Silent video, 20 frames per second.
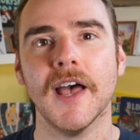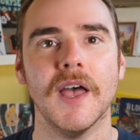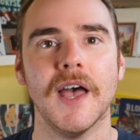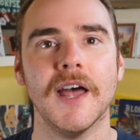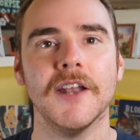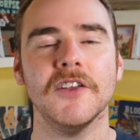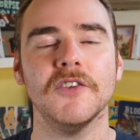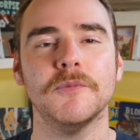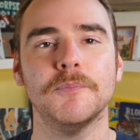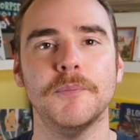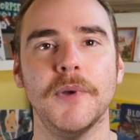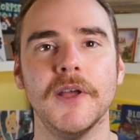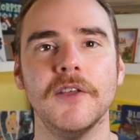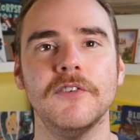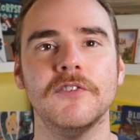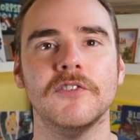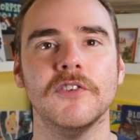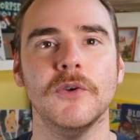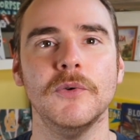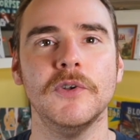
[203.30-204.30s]
and it's
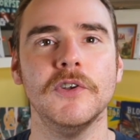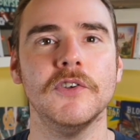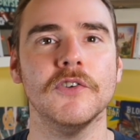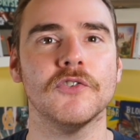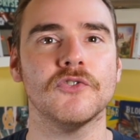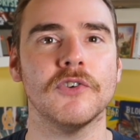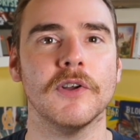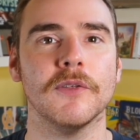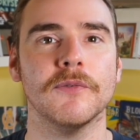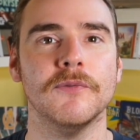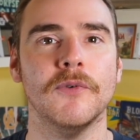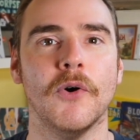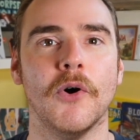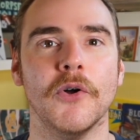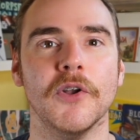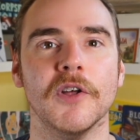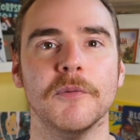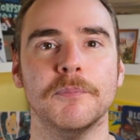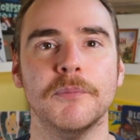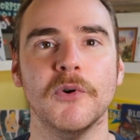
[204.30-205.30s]
best suited to Strength 4
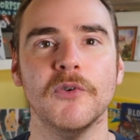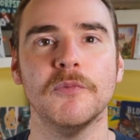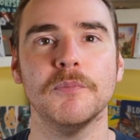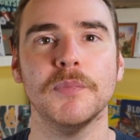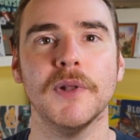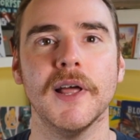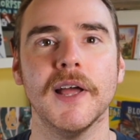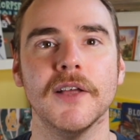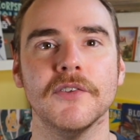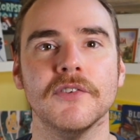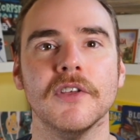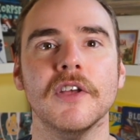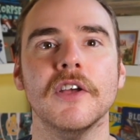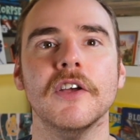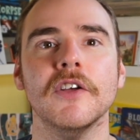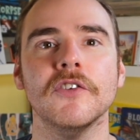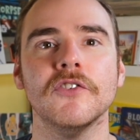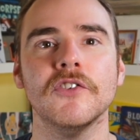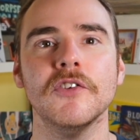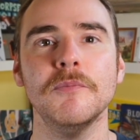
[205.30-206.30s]
and above players
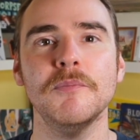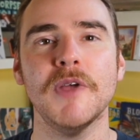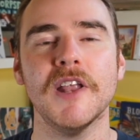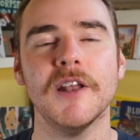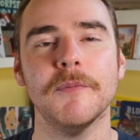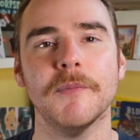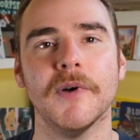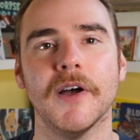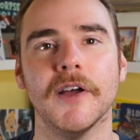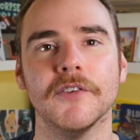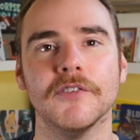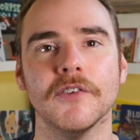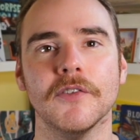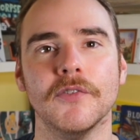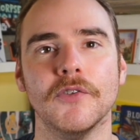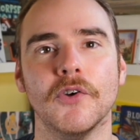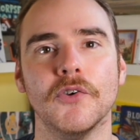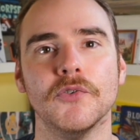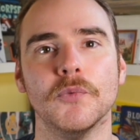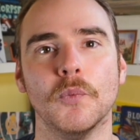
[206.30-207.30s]
to minimise
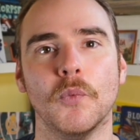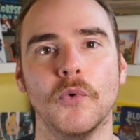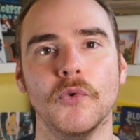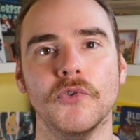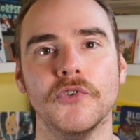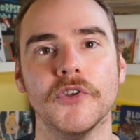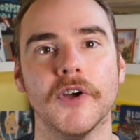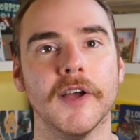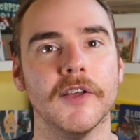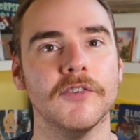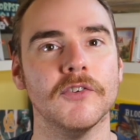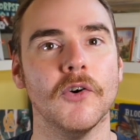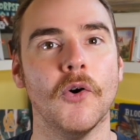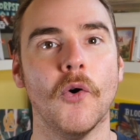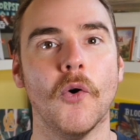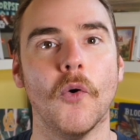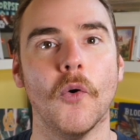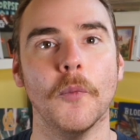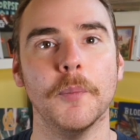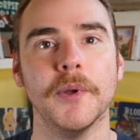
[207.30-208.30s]
those 1 dice or
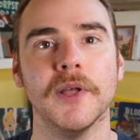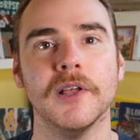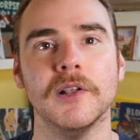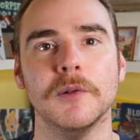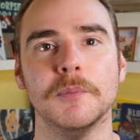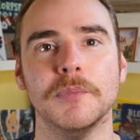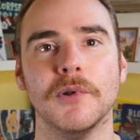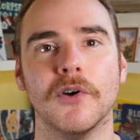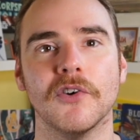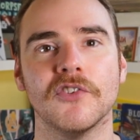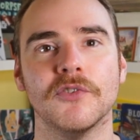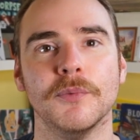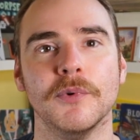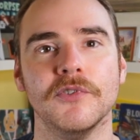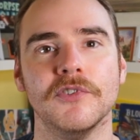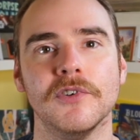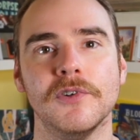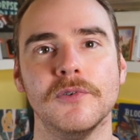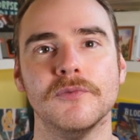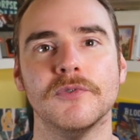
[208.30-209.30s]
uphill blocks that
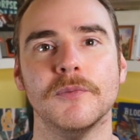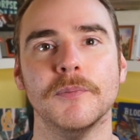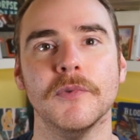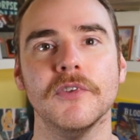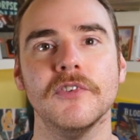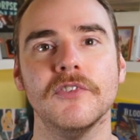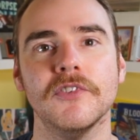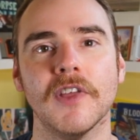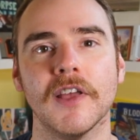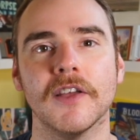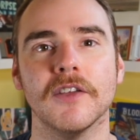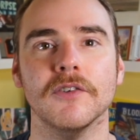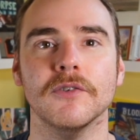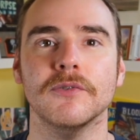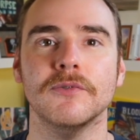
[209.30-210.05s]
result from the second